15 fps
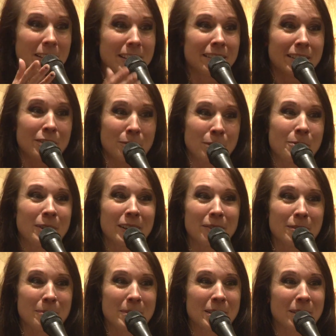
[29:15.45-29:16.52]
Ethan's recording
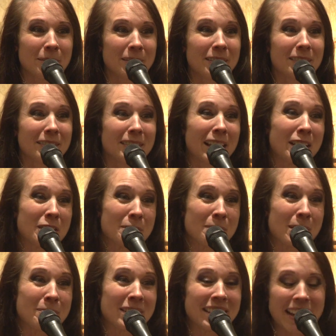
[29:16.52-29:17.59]
it for me, so thank you,
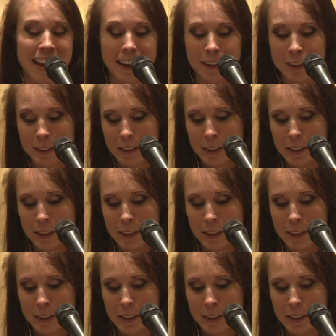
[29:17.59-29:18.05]
Mom and Dad.